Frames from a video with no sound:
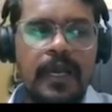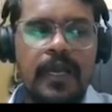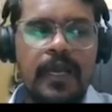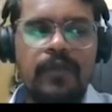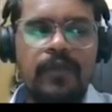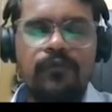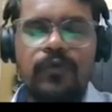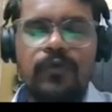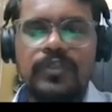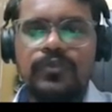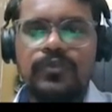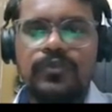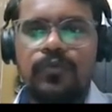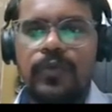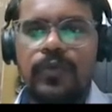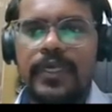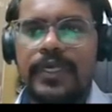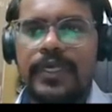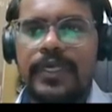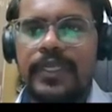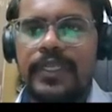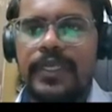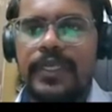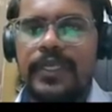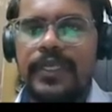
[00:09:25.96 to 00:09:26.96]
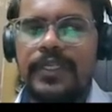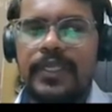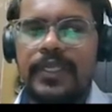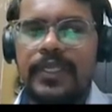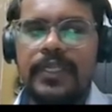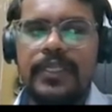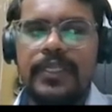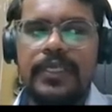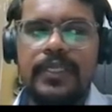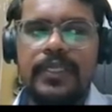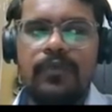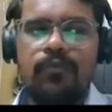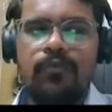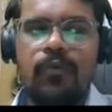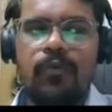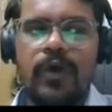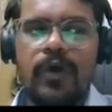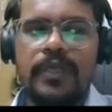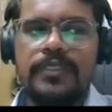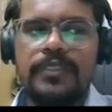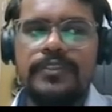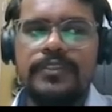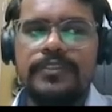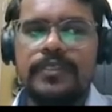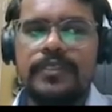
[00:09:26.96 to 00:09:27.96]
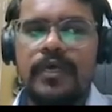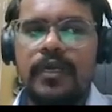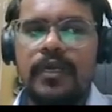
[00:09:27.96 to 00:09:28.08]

and once we create any invoice